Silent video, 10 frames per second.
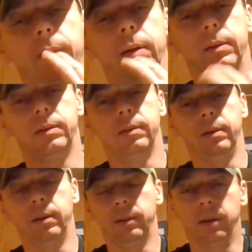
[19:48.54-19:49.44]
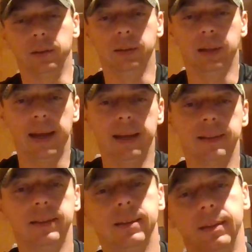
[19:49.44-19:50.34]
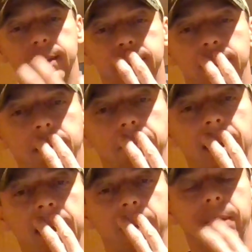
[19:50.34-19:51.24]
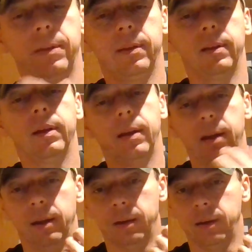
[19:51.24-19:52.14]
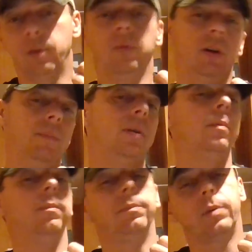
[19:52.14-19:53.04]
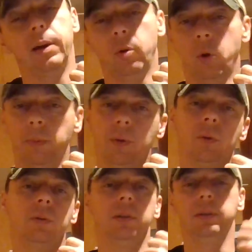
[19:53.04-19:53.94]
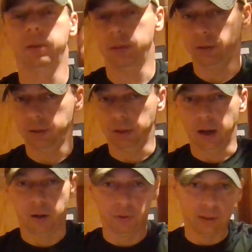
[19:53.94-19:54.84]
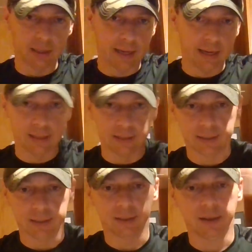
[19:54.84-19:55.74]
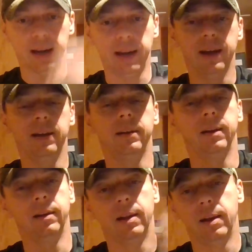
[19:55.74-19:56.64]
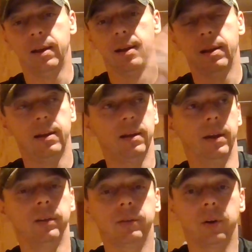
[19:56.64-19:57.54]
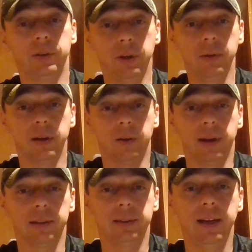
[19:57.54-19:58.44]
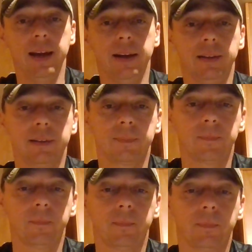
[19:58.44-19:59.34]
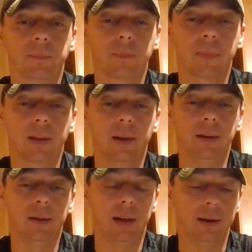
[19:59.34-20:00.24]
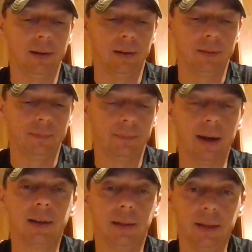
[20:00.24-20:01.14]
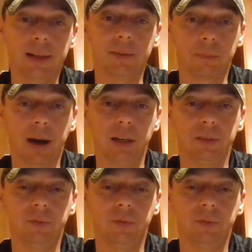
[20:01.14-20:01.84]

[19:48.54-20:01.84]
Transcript: their glands that's in their mouth, and they'll rub their preorbitals and all the glands that's in their head, and they'll start chewing on that stick and make a licking branch